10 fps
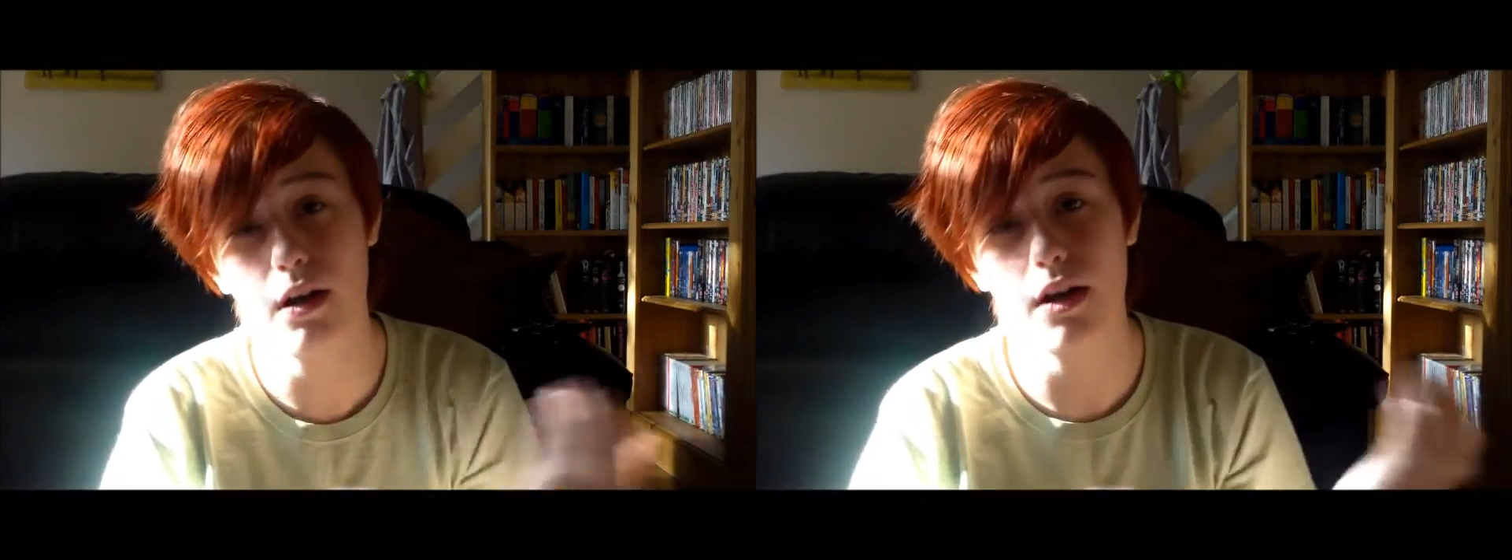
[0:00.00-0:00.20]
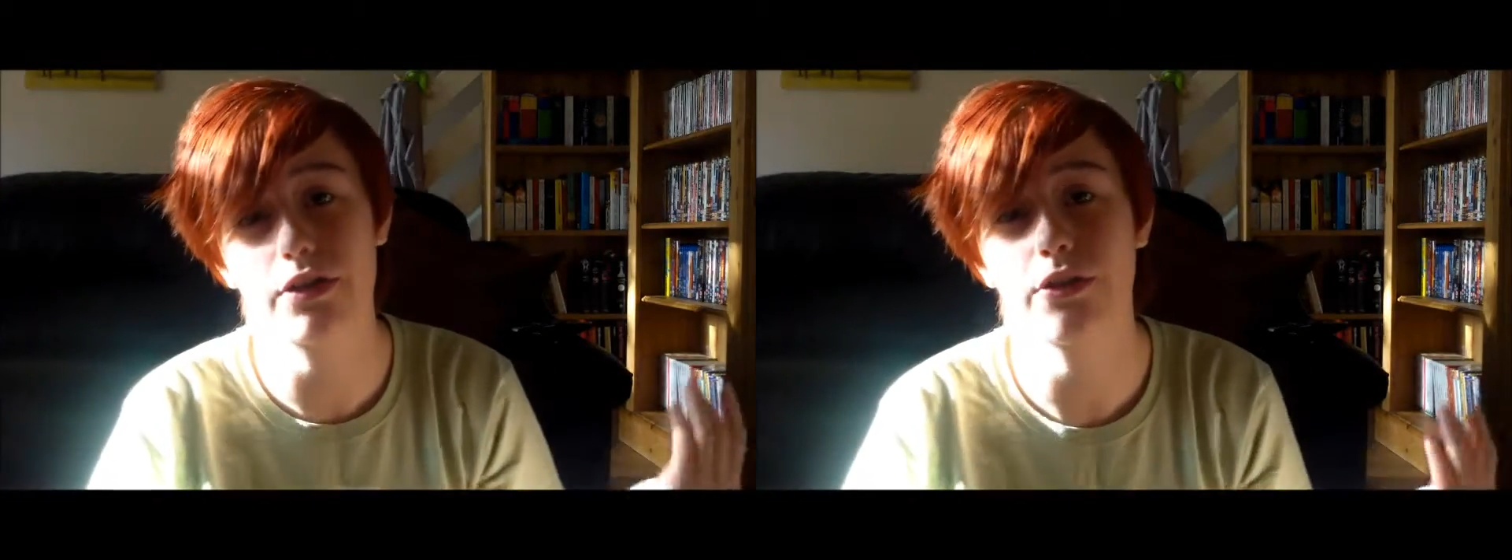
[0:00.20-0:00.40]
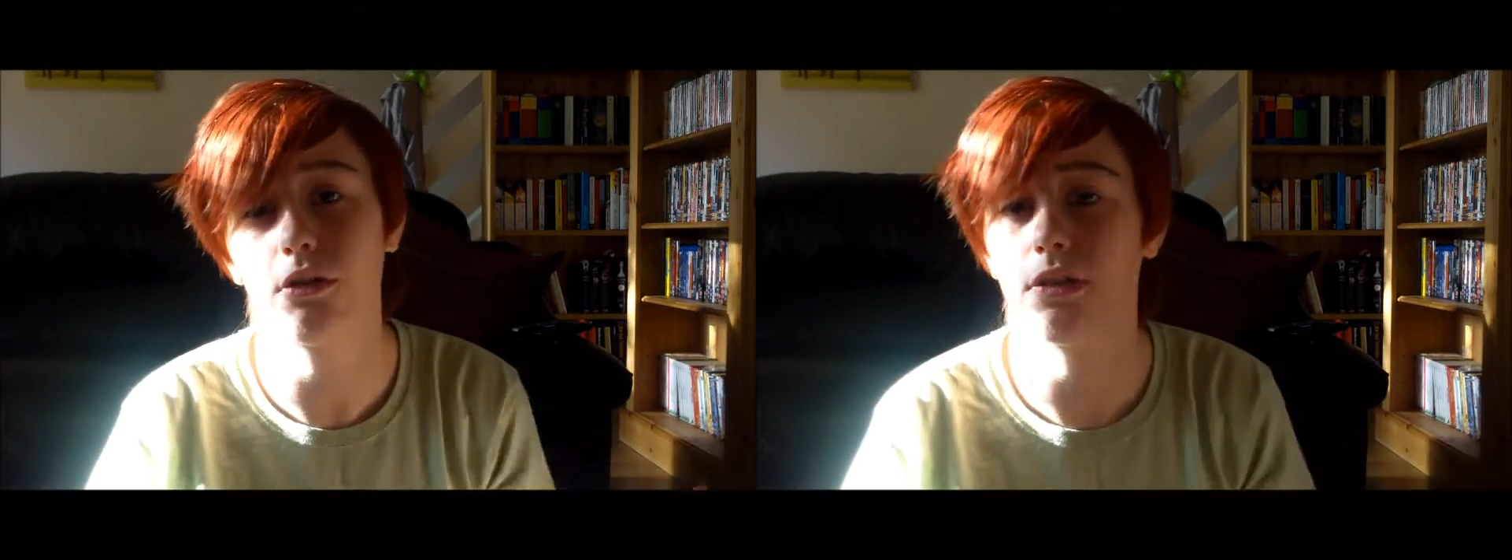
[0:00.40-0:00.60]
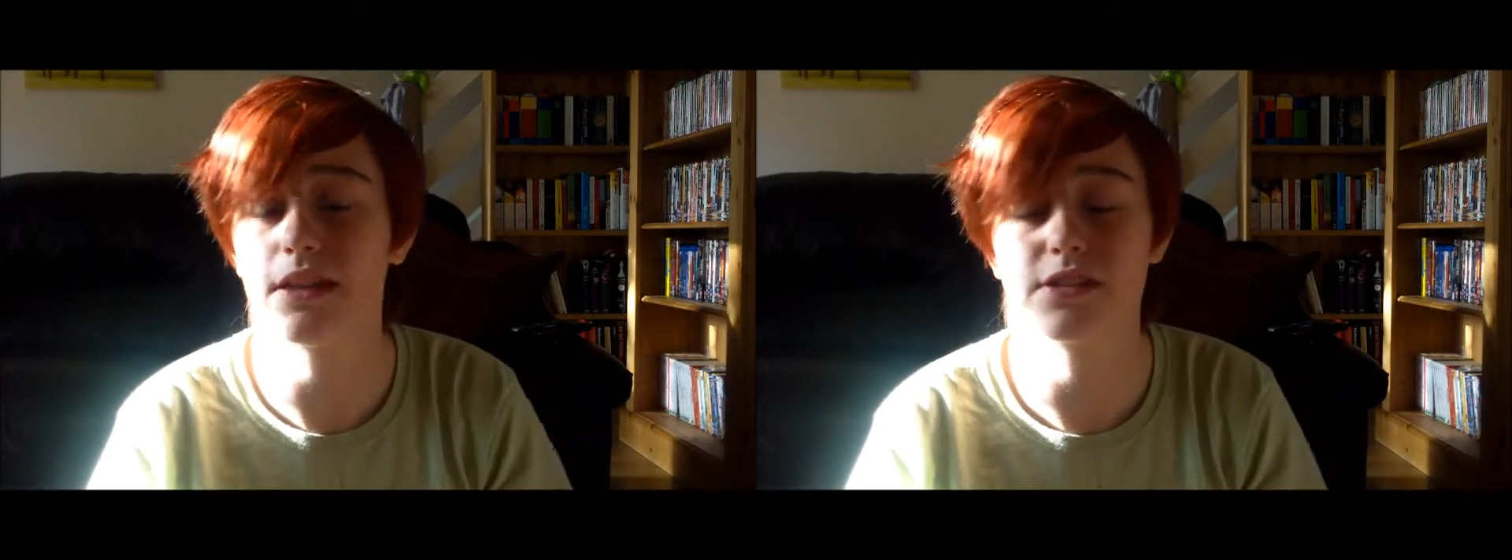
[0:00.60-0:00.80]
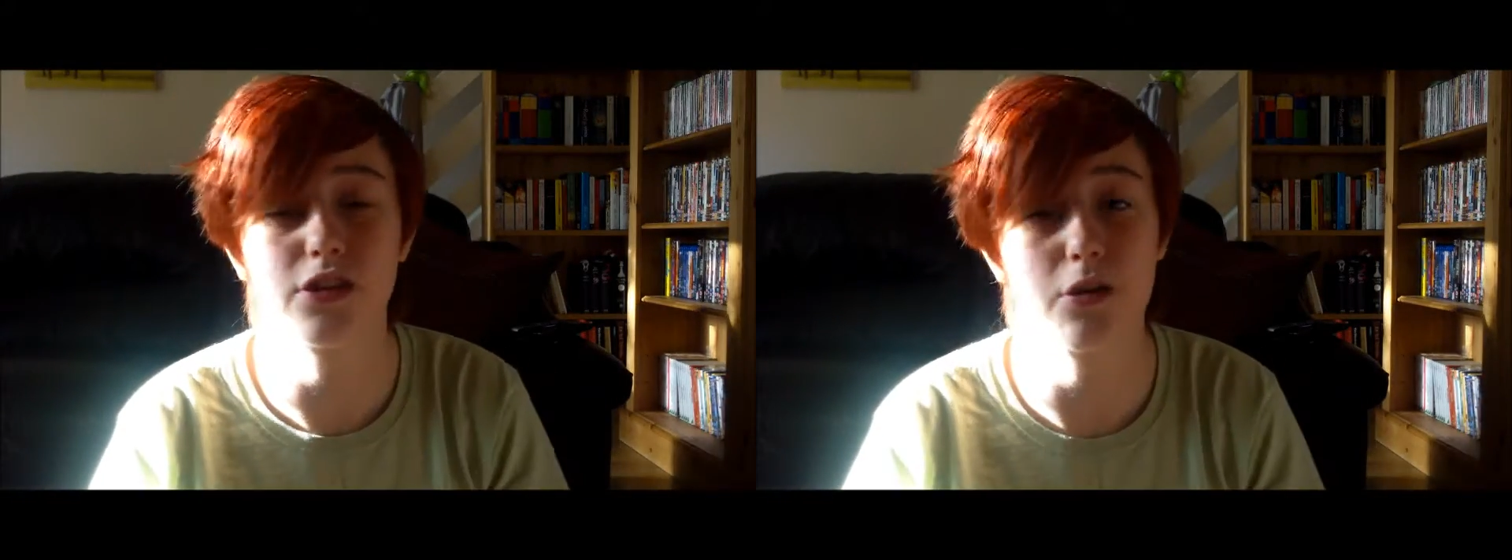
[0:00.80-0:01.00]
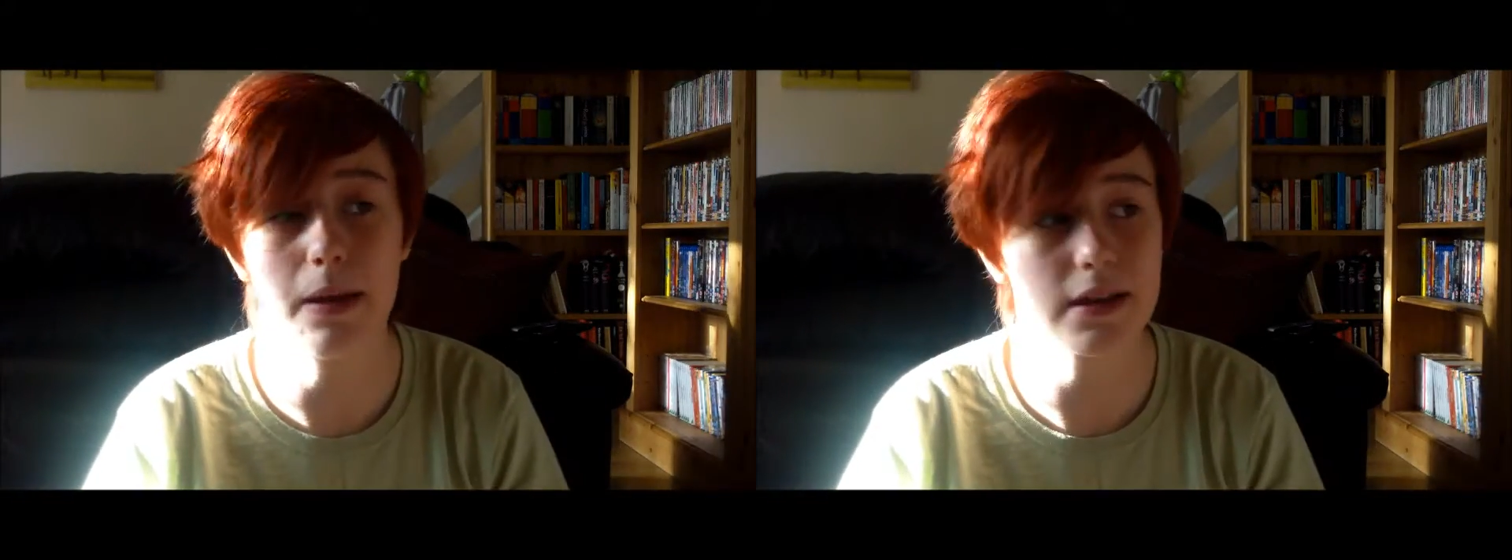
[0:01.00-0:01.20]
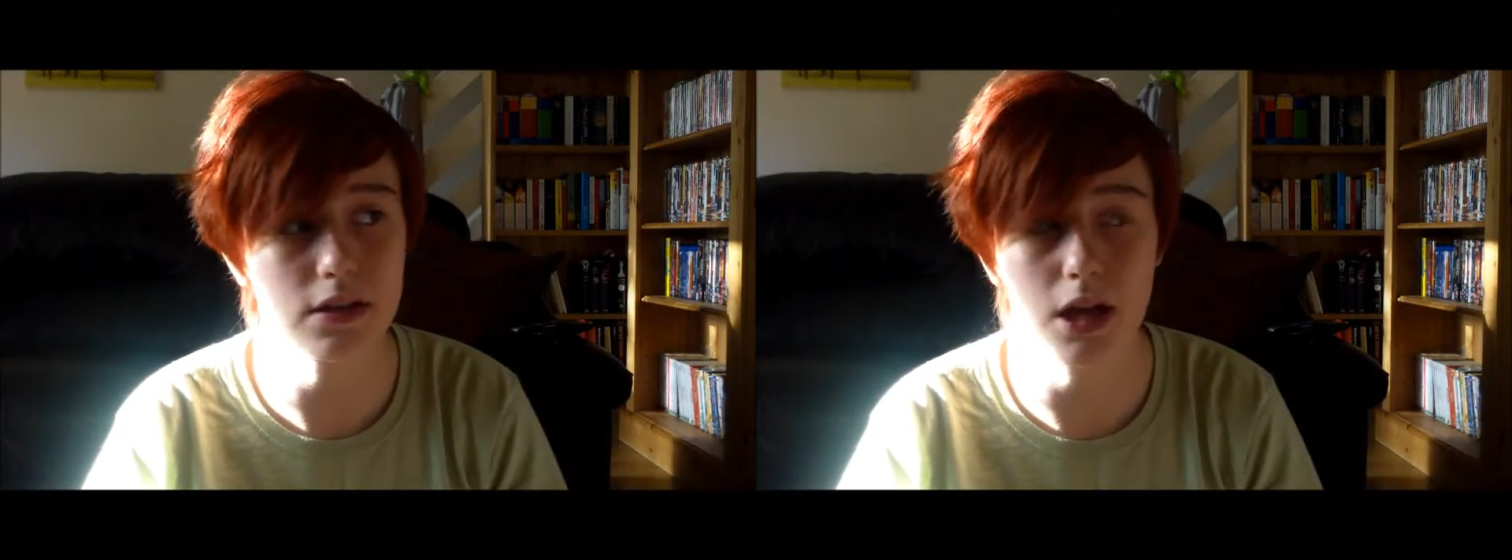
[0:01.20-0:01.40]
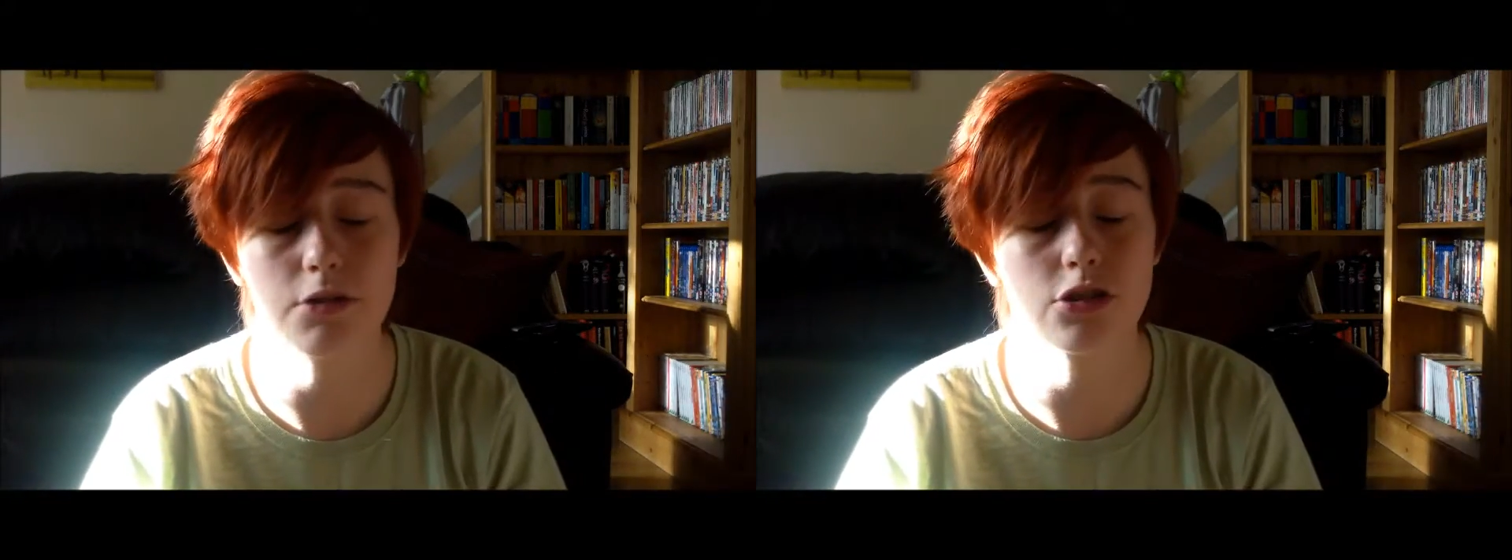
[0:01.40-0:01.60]
I thought there's no better
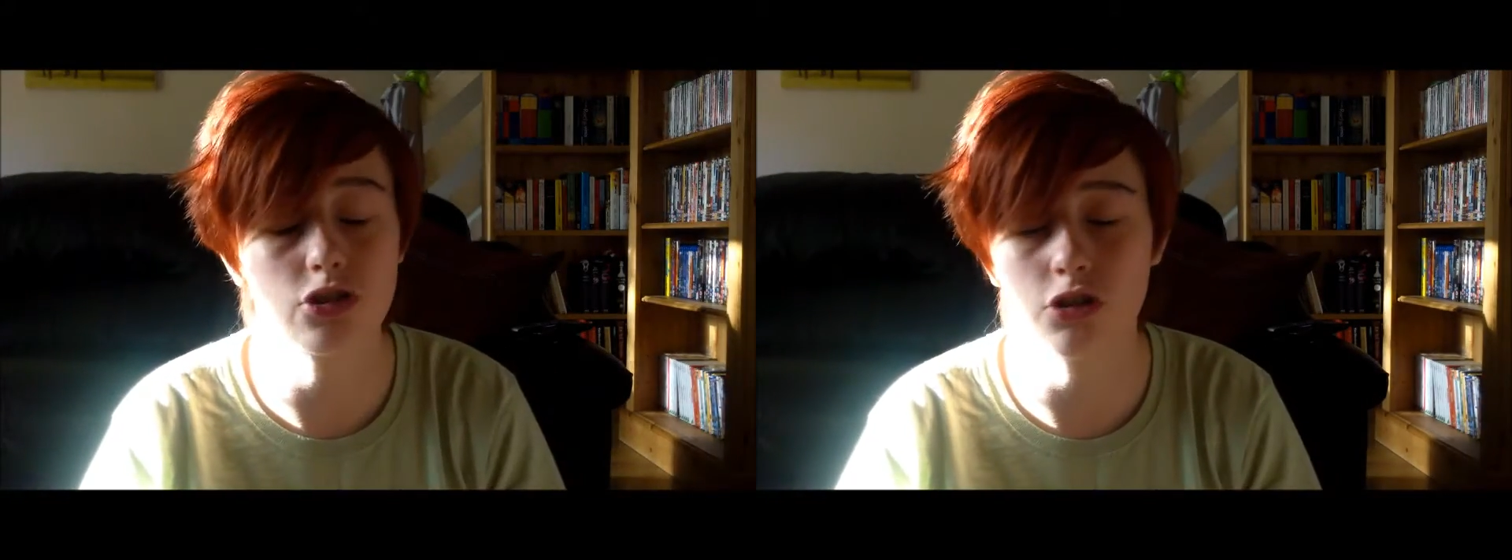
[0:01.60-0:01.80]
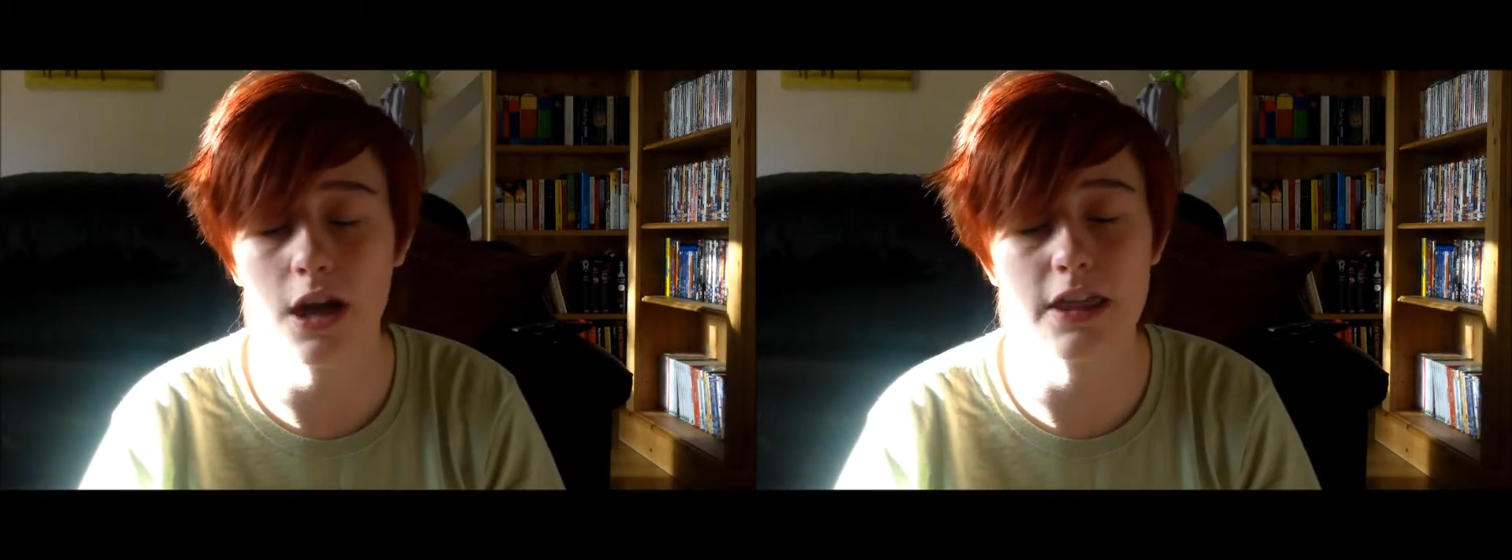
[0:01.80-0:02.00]
time to try